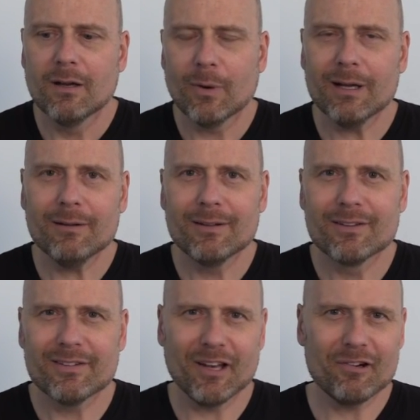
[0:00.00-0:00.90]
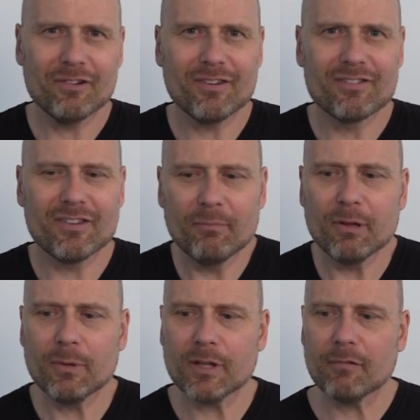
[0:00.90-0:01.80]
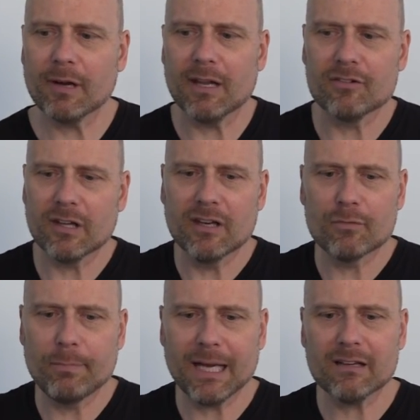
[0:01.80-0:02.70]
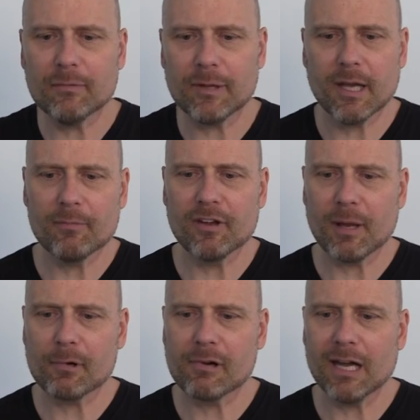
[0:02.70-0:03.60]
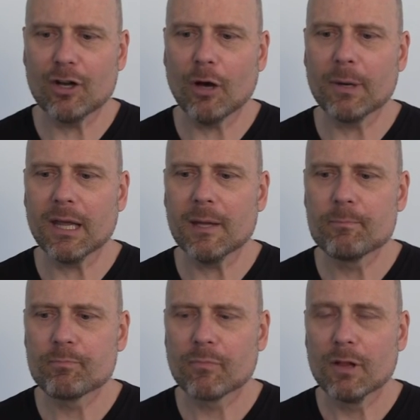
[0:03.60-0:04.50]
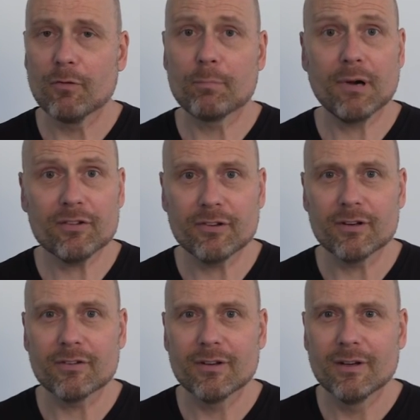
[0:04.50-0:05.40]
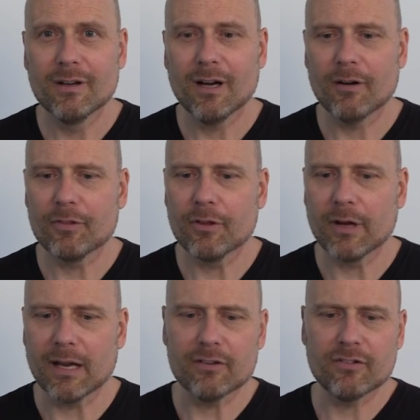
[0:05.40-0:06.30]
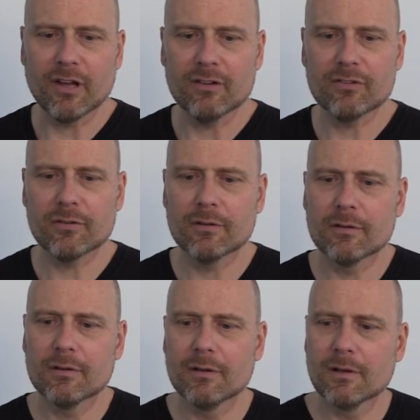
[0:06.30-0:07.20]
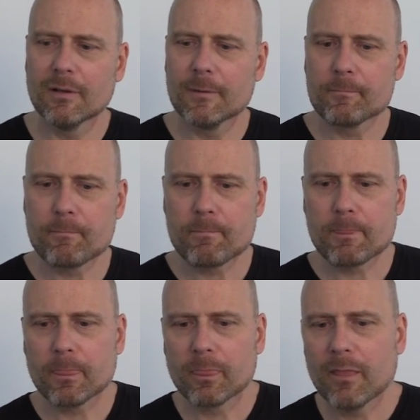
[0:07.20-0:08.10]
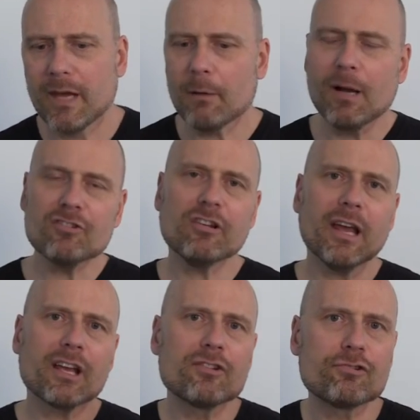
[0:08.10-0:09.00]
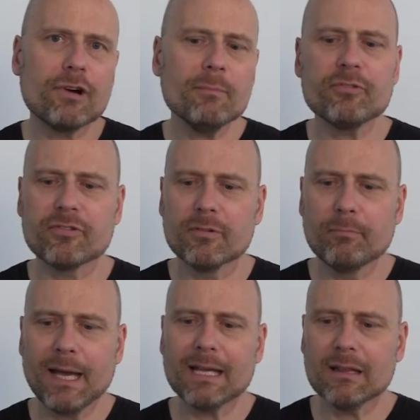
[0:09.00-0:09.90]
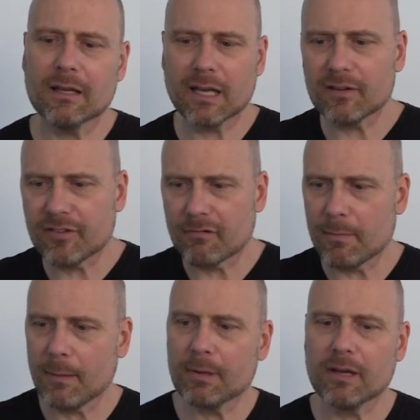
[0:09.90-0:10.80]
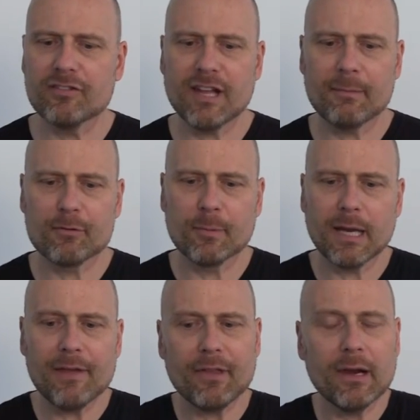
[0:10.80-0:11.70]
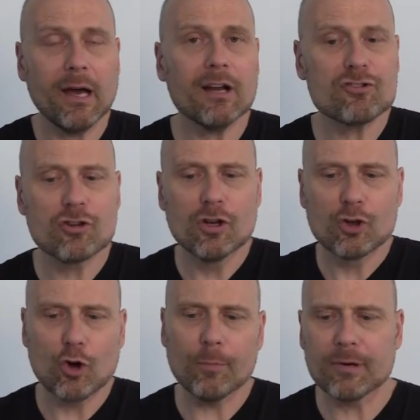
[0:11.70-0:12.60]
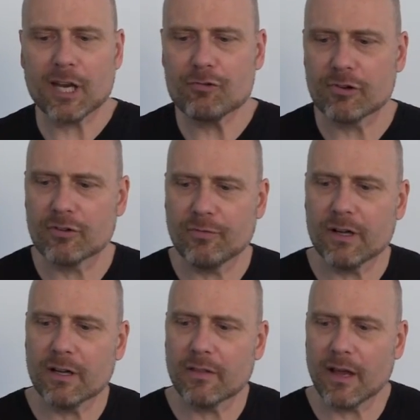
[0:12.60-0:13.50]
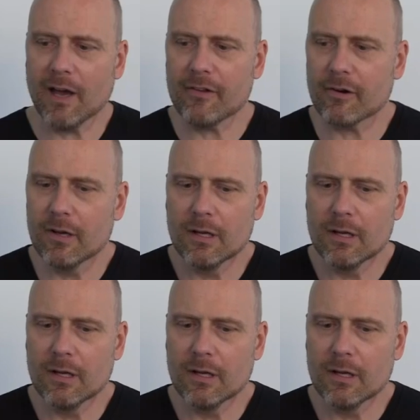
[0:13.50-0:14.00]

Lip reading: well, Sanders simply will not relent in his battle to become the Democrat nominee for president of the United States. Now, much like Trump's battle against the Republican establishment and the large corporate interests funding the other